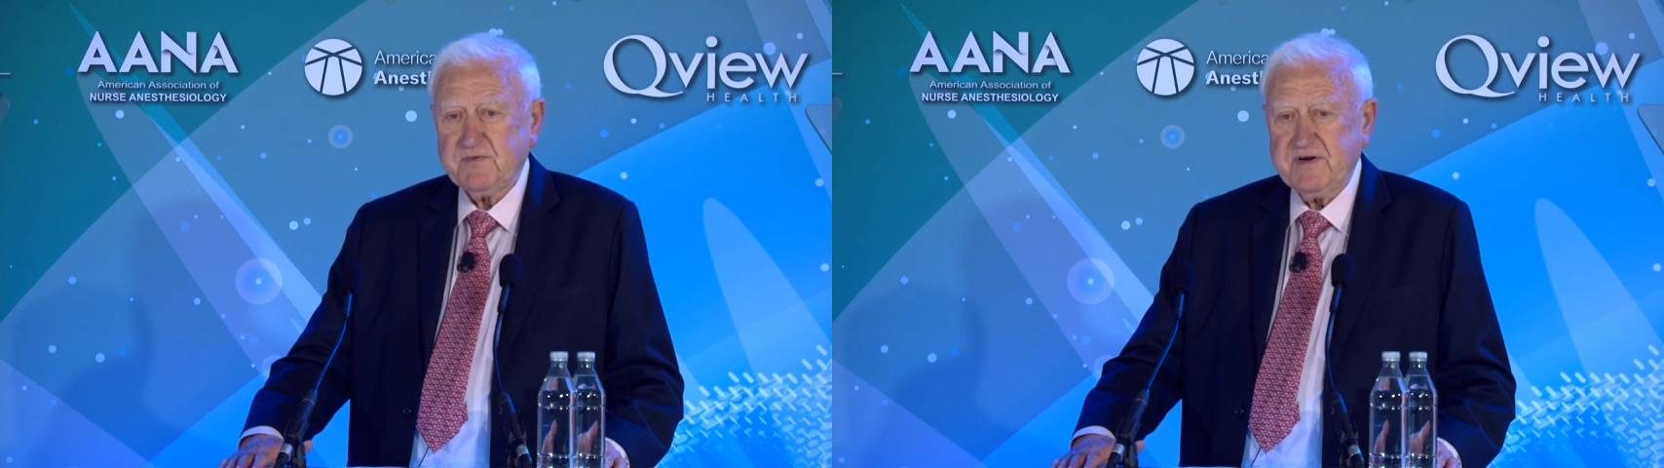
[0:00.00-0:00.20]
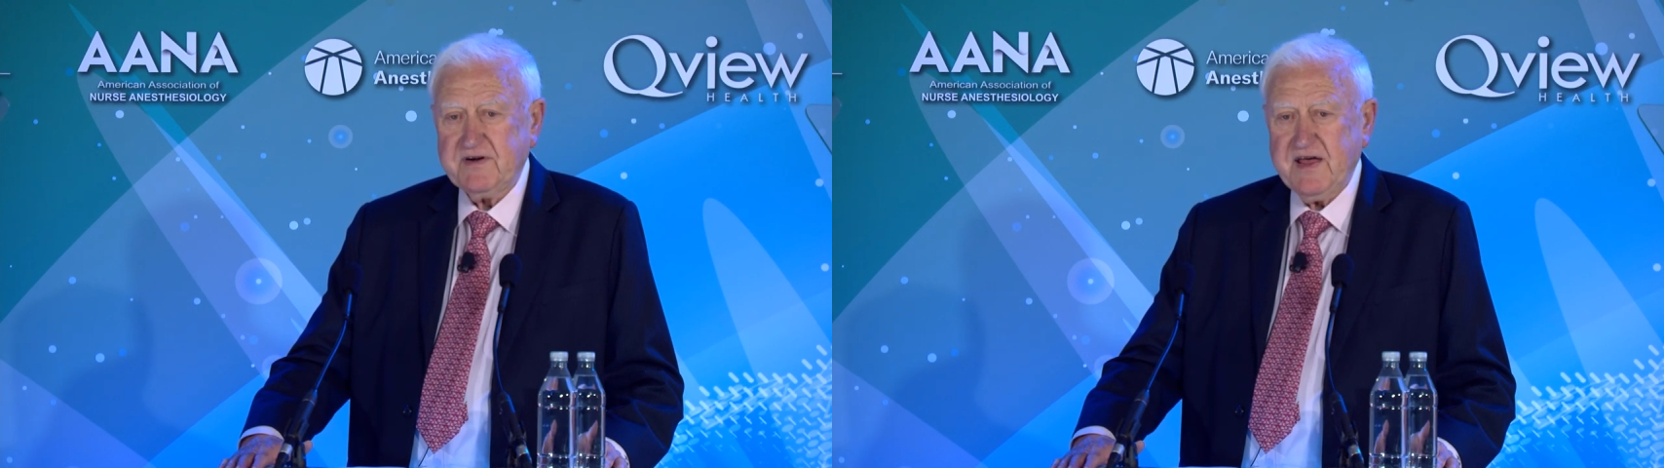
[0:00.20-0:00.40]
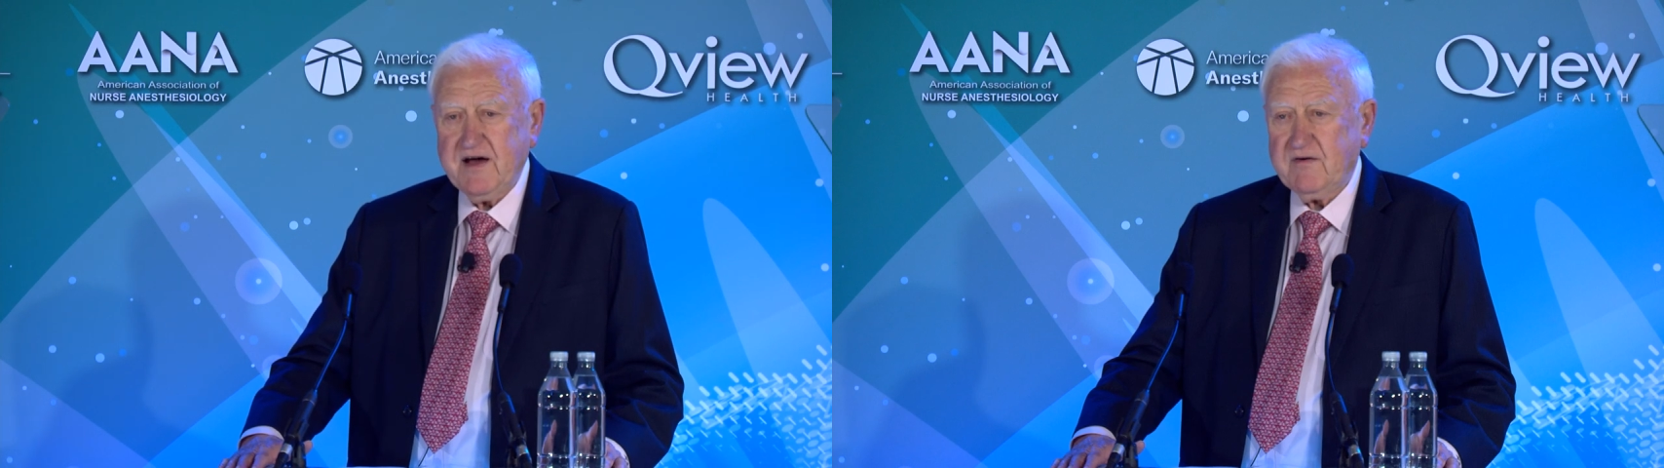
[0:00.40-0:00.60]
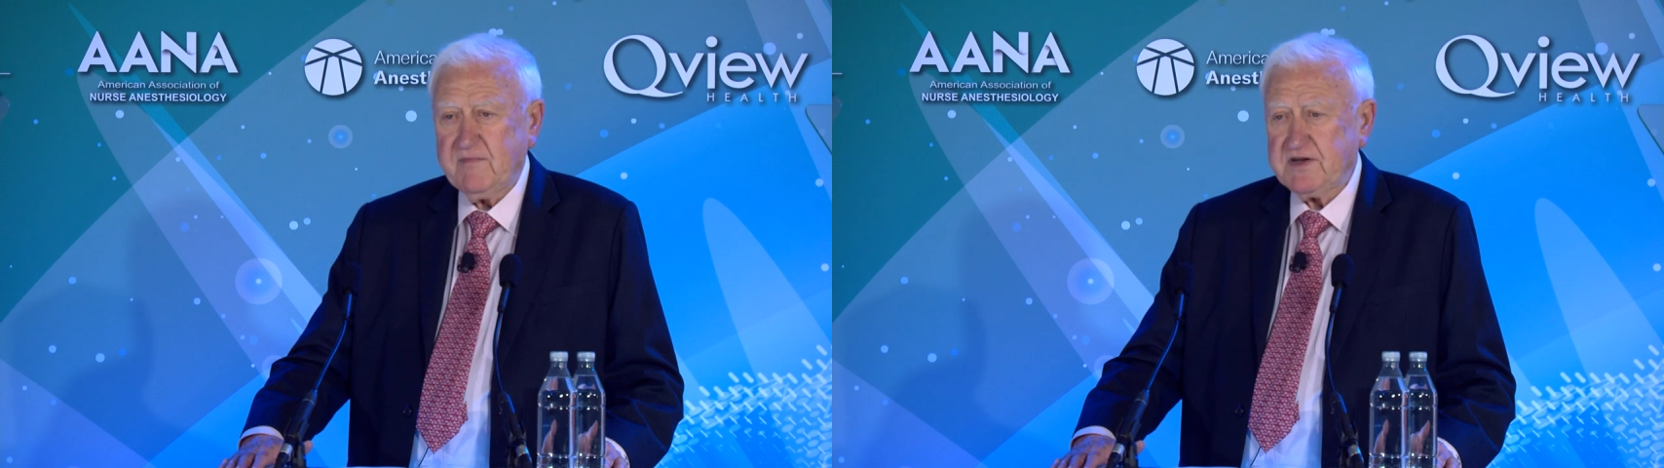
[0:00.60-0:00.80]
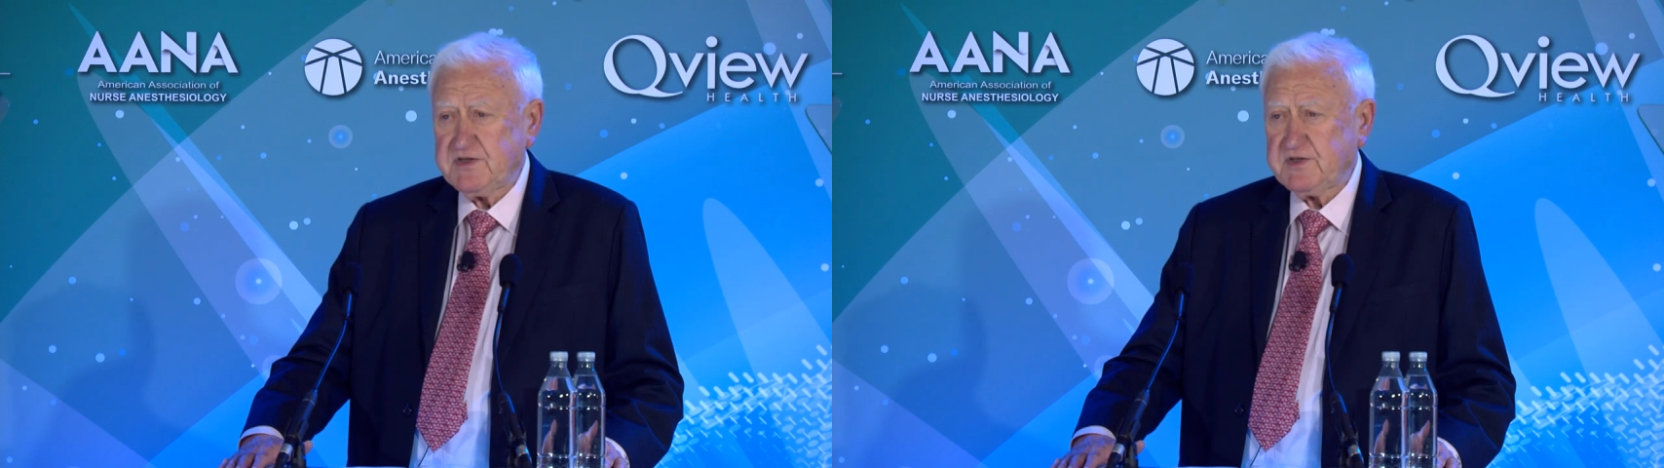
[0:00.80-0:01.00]
We're now a
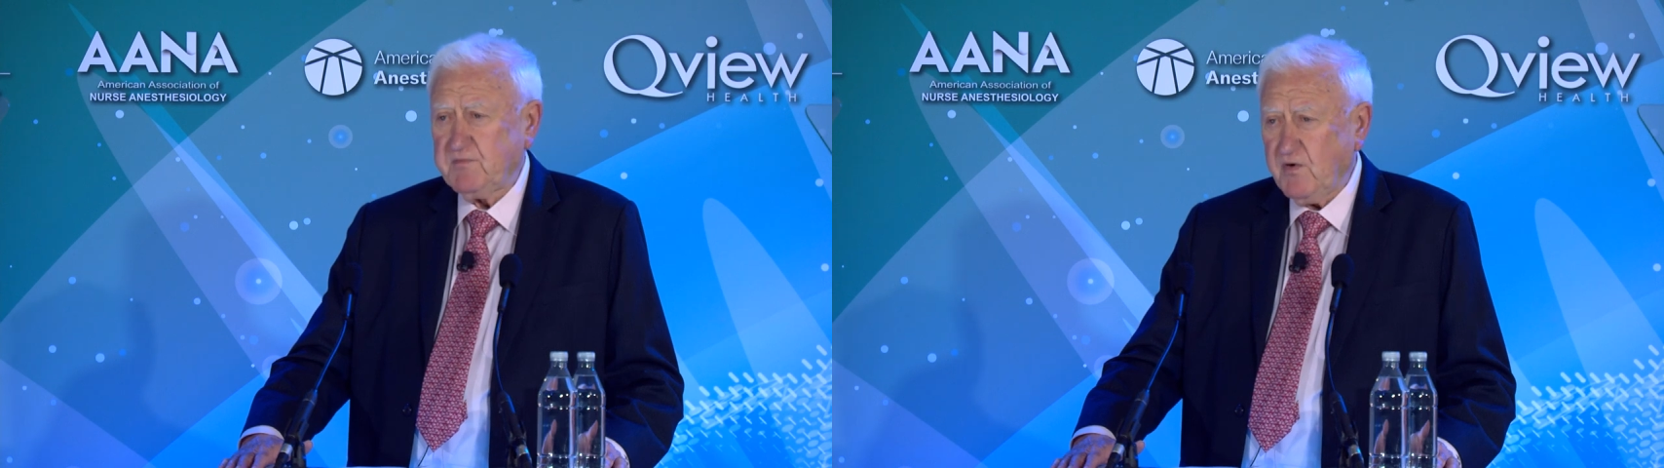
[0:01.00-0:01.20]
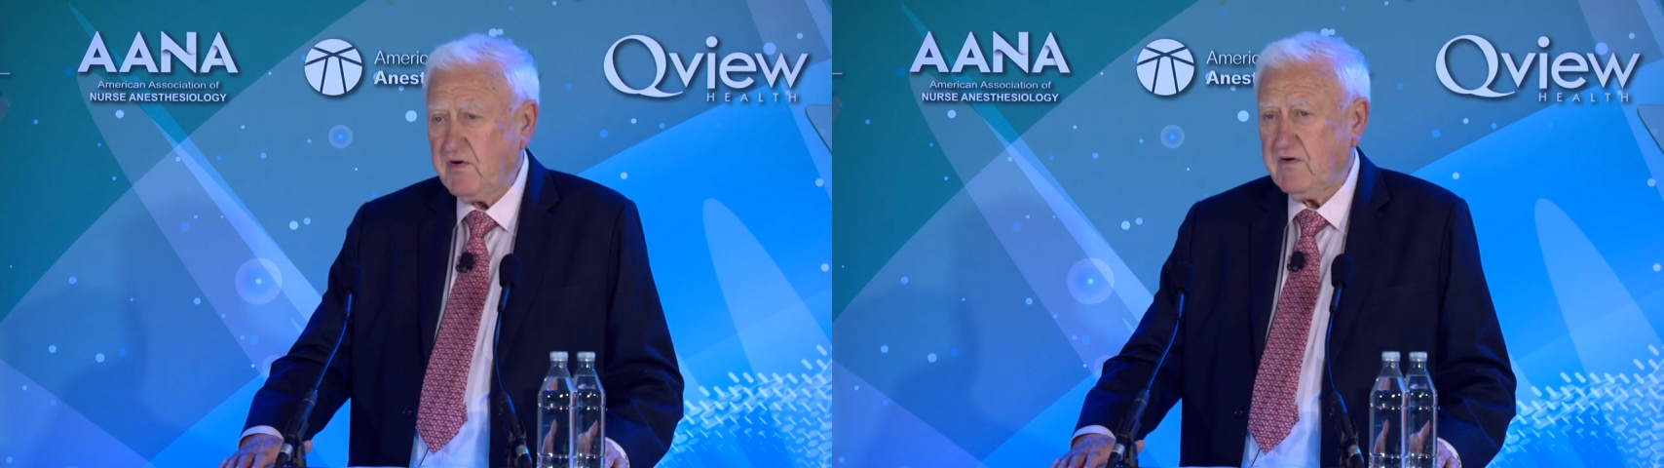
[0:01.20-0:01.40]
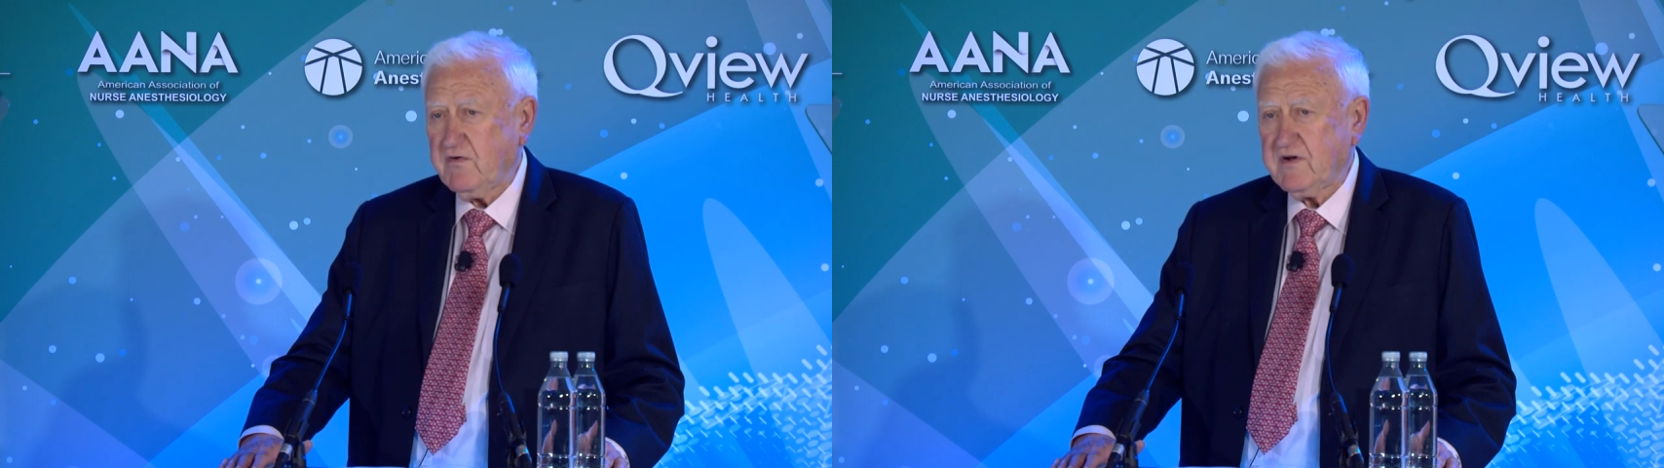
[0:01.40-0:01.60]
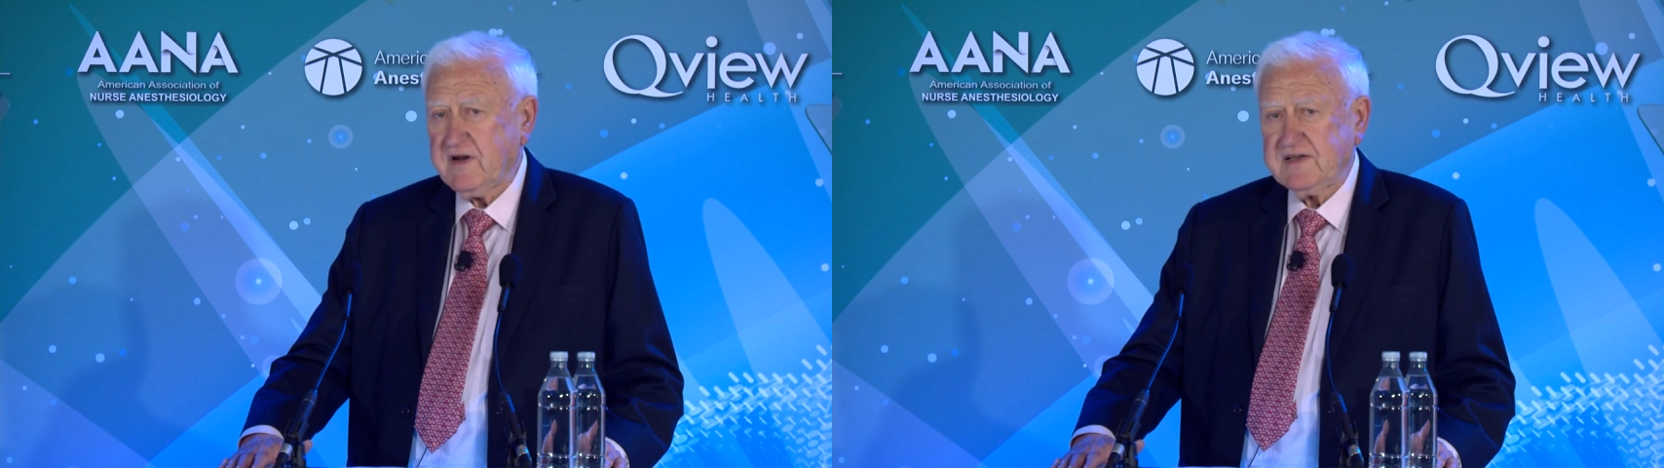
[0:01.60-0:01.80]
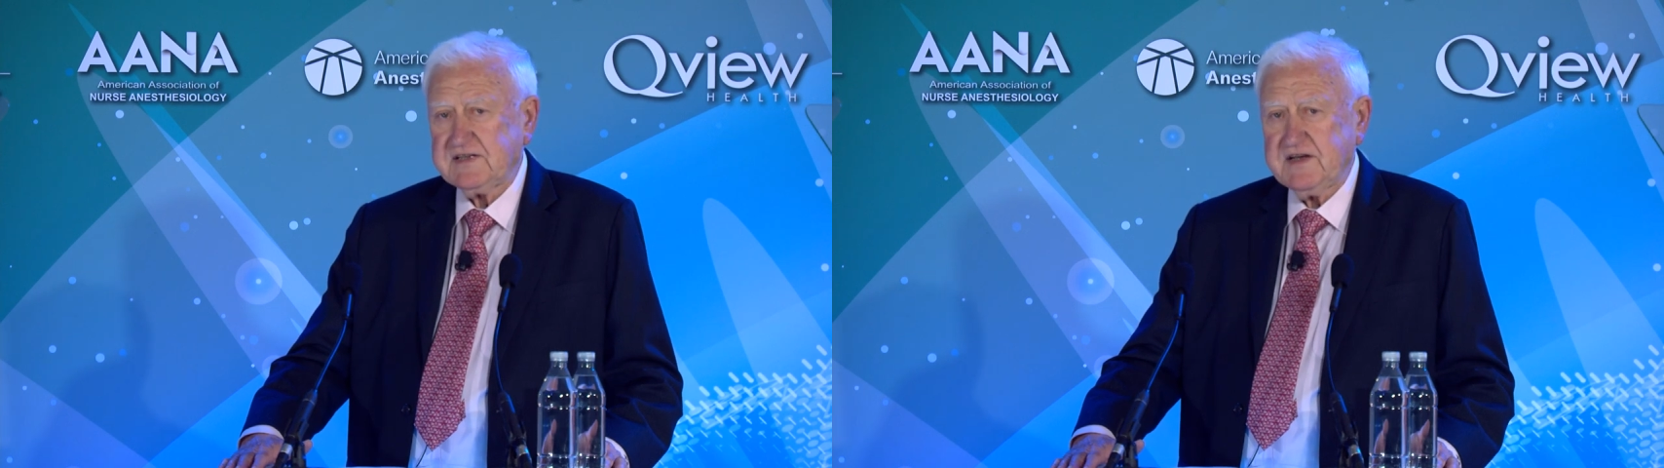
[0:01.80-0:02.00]
much smaller
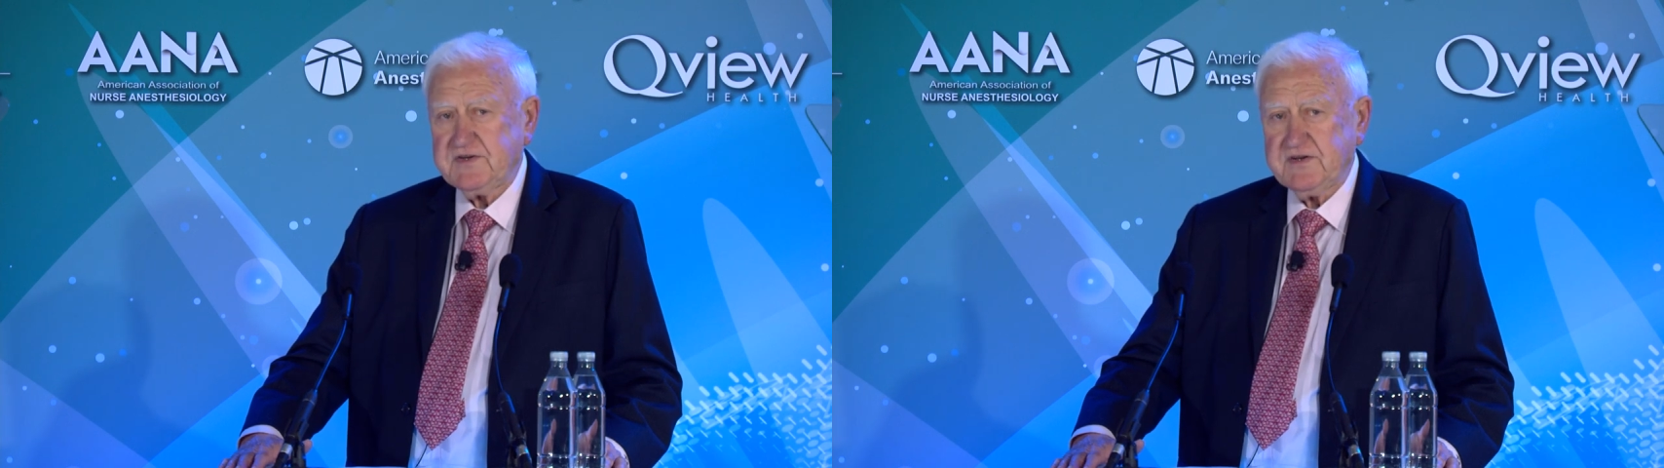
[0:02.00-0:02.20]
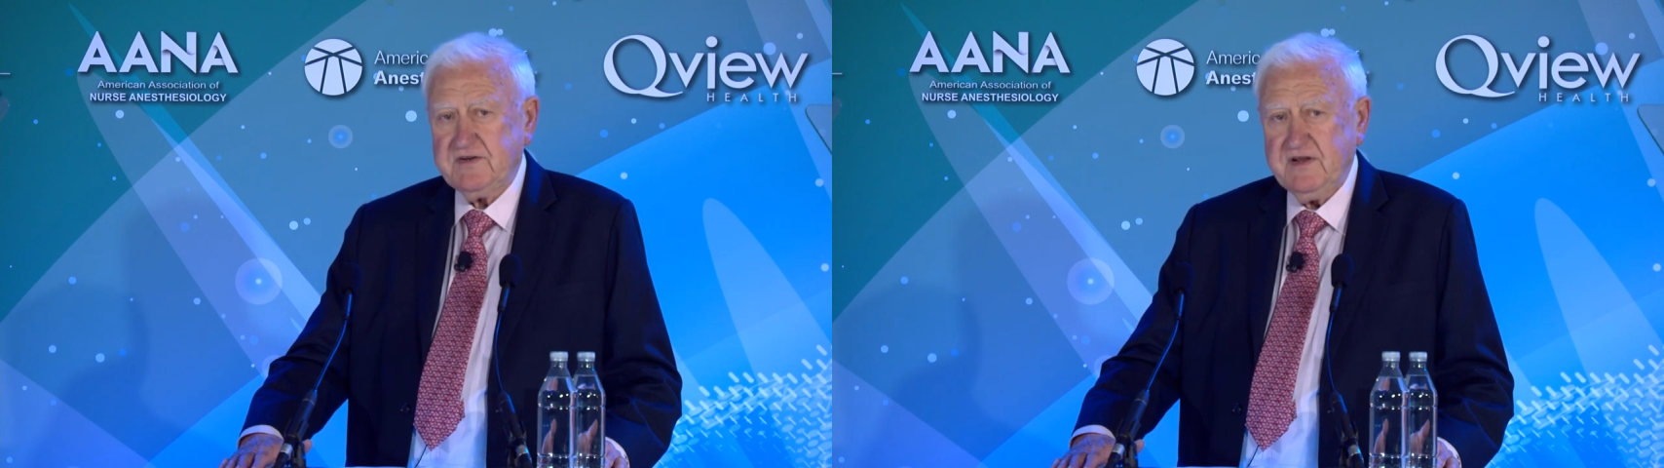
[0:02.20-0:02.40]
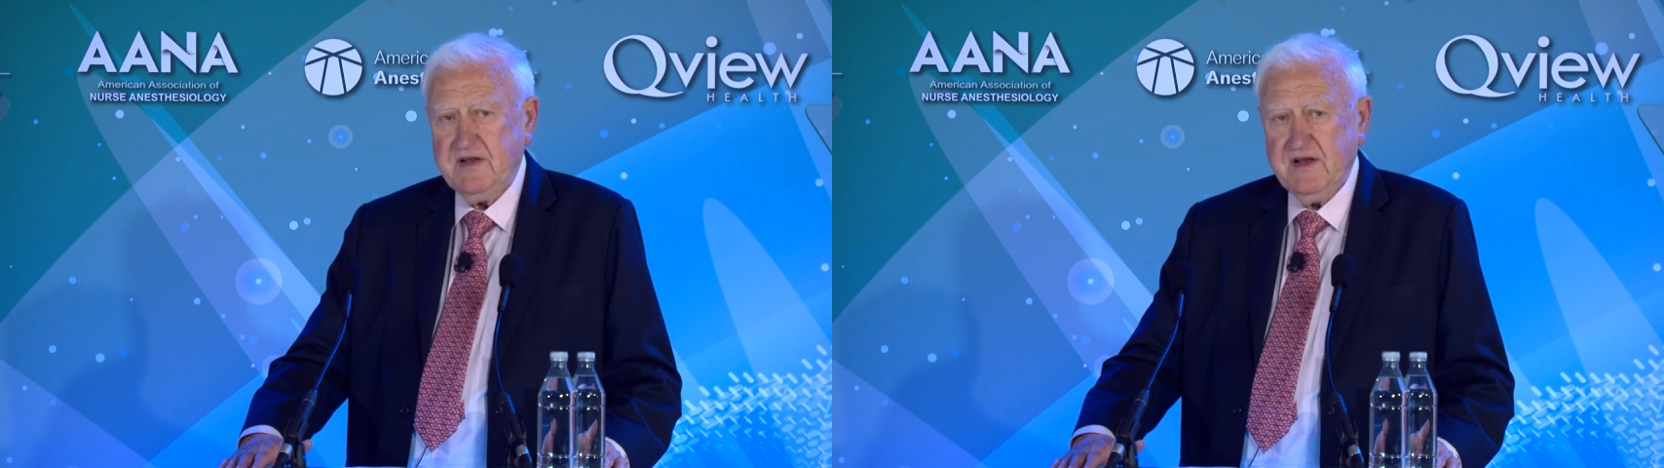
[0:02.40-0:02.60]
organization